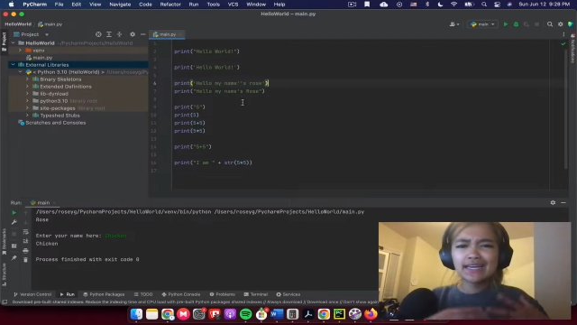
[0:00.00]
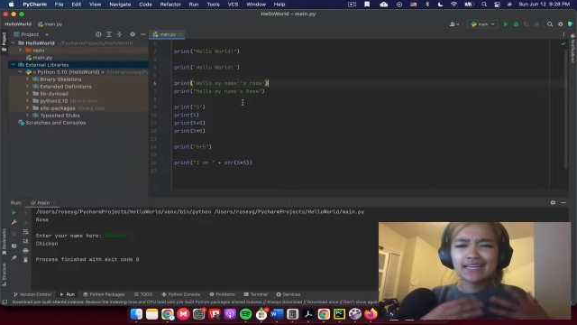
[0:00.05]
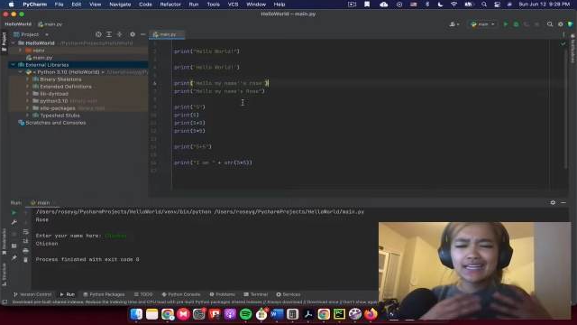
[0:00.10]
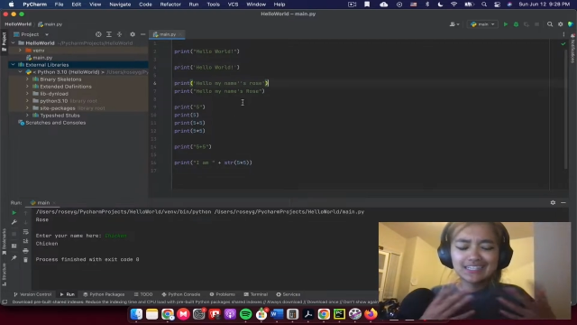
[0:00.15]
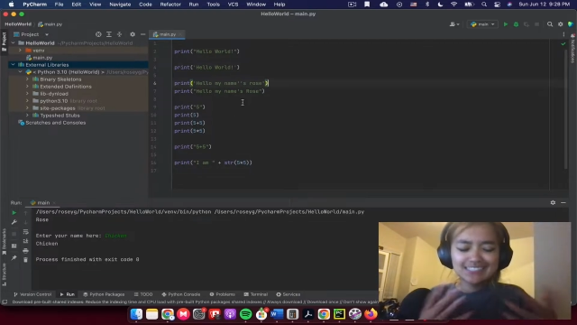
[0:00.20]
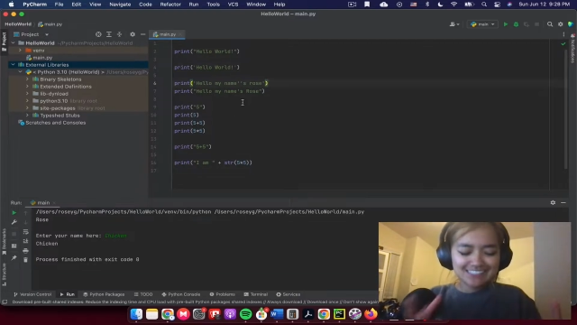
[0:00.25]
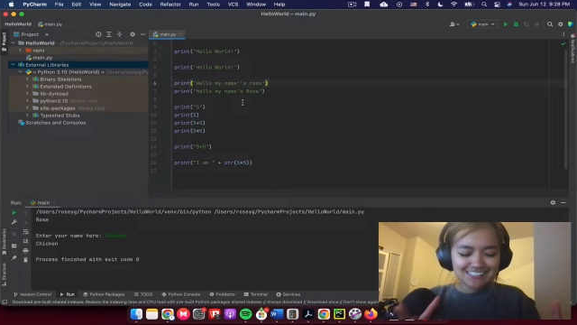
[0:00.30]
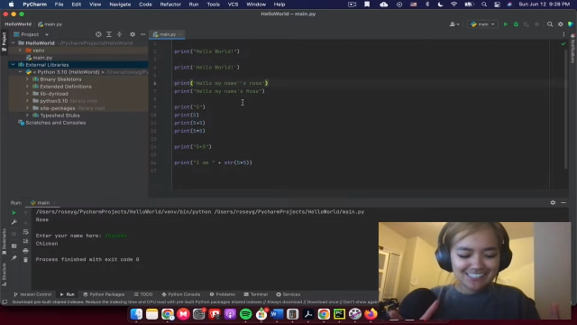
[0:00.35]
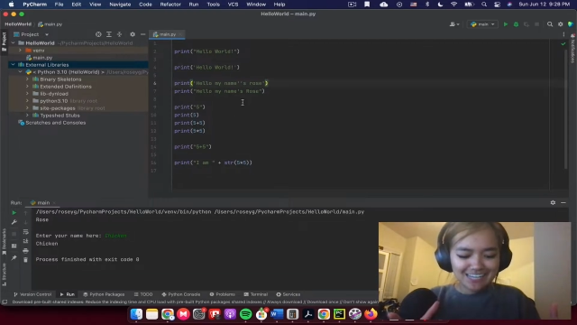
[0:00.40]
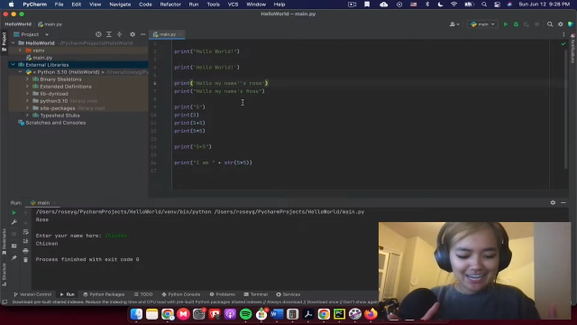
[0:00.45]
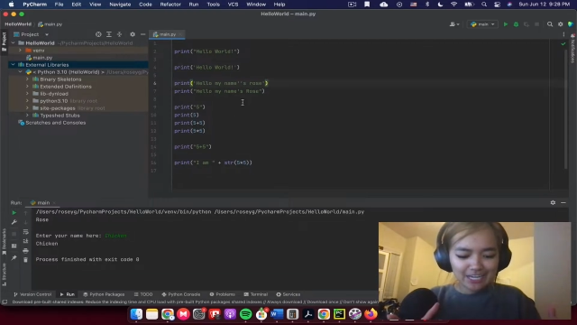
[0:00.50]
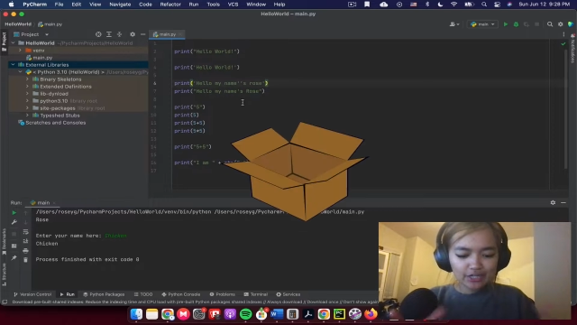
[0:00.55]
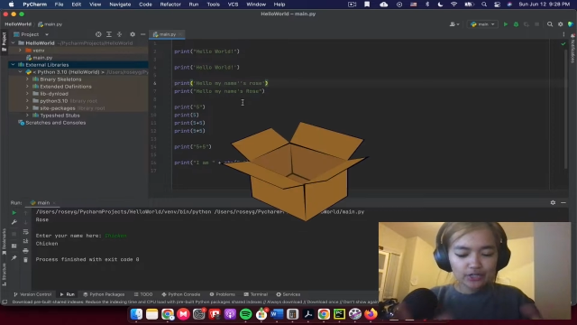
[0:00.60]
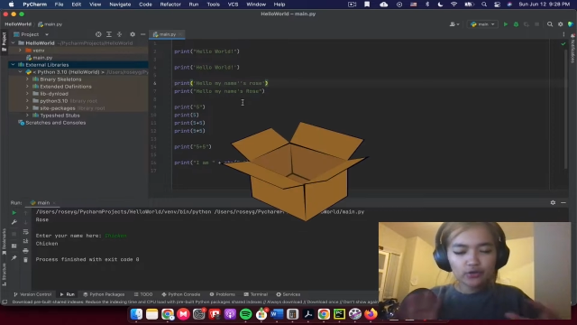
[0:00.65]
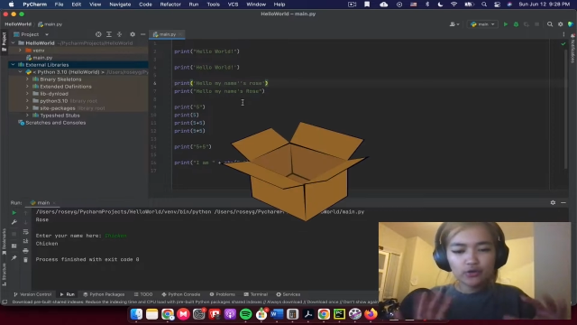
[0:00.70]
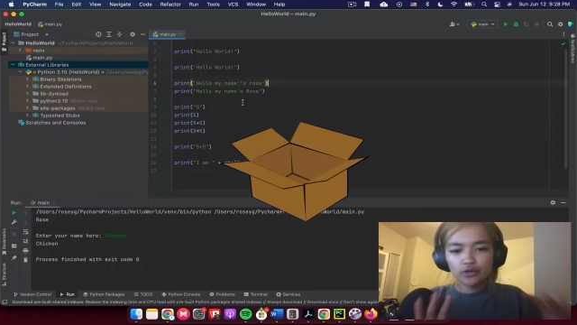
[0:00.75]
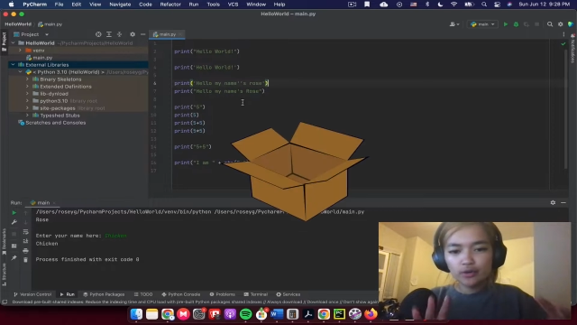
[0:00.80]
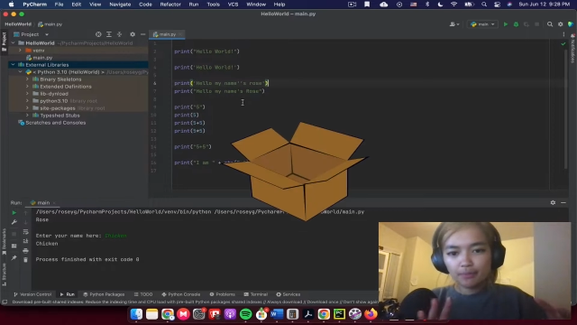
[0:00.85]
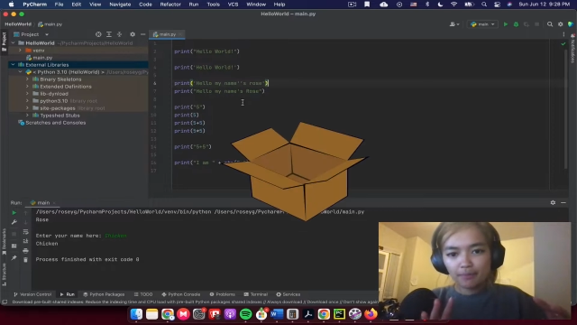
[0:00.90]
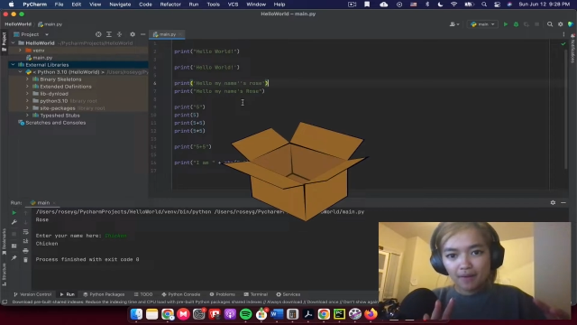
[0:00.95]
container
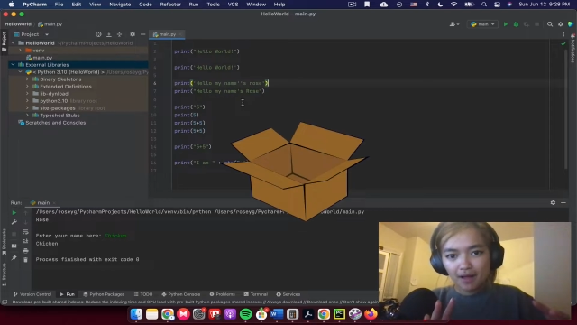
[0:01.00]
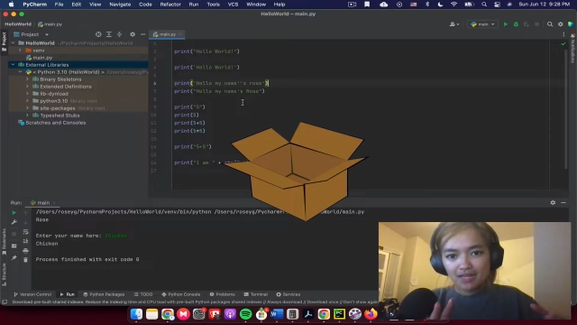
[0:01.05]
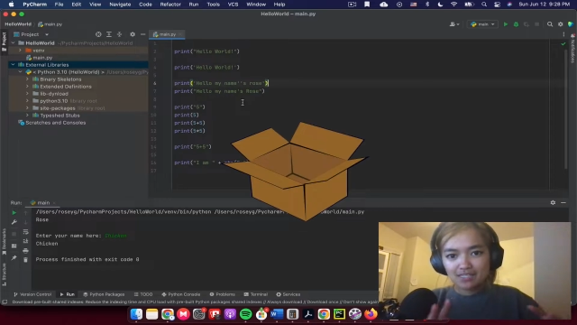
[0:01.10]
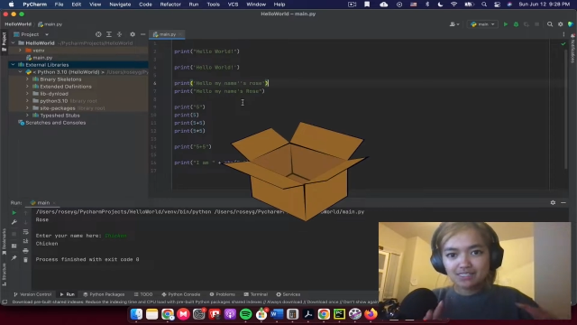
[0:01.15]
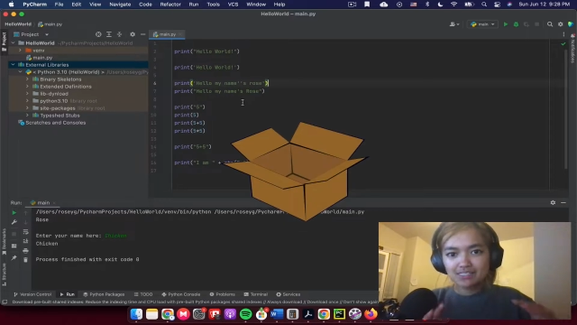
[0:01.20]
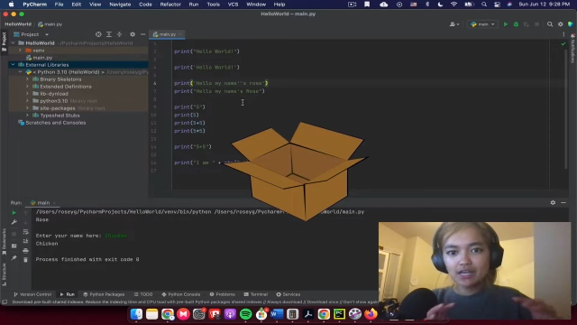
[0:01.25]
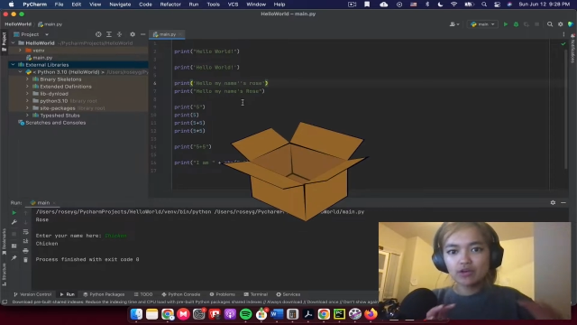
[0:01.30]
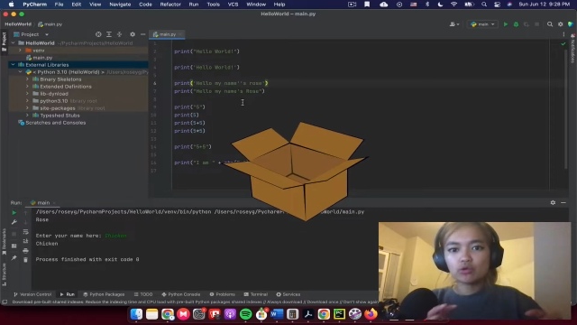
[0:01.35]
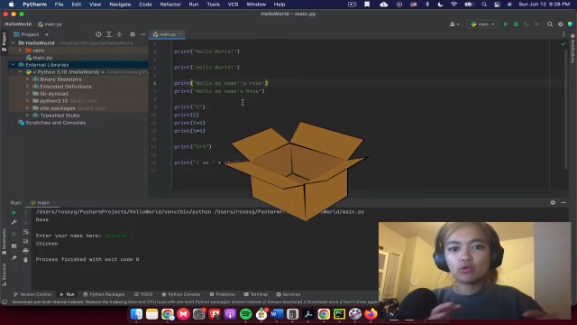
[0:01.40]
or a box that